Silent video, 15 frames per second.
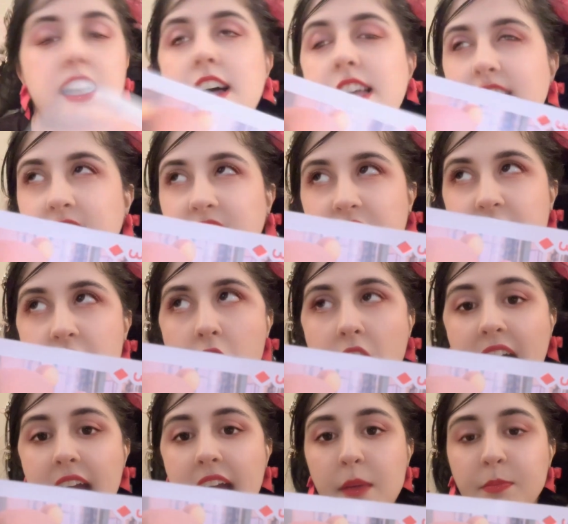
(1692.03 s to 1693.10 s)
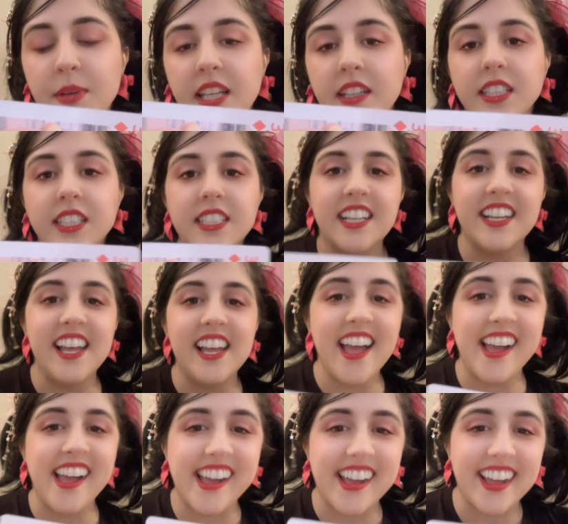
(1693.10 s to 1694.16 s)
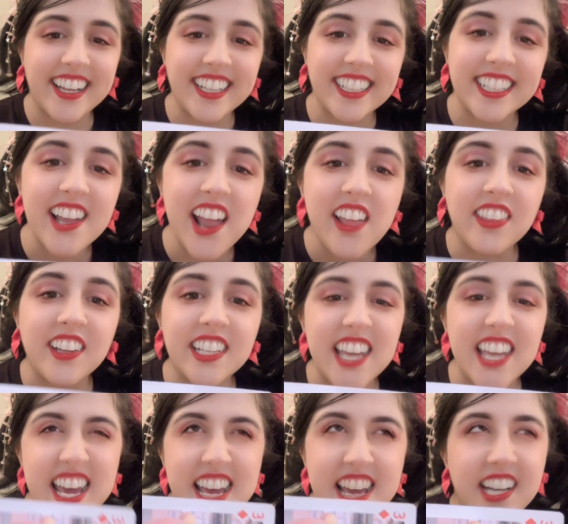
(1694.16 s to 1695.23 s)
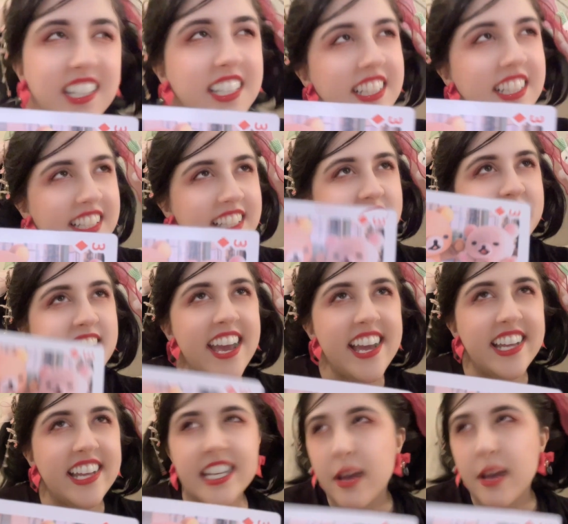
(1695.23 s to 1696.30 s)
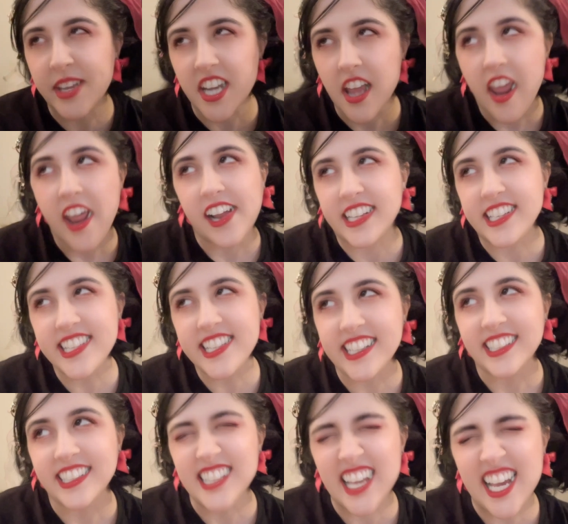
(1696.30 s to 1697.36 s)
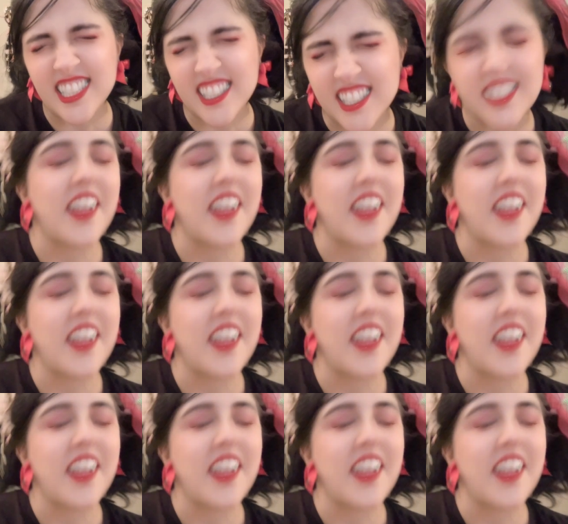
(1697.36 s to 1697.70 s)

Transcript: all happy. Like, yeah, damn it, I did it, yes.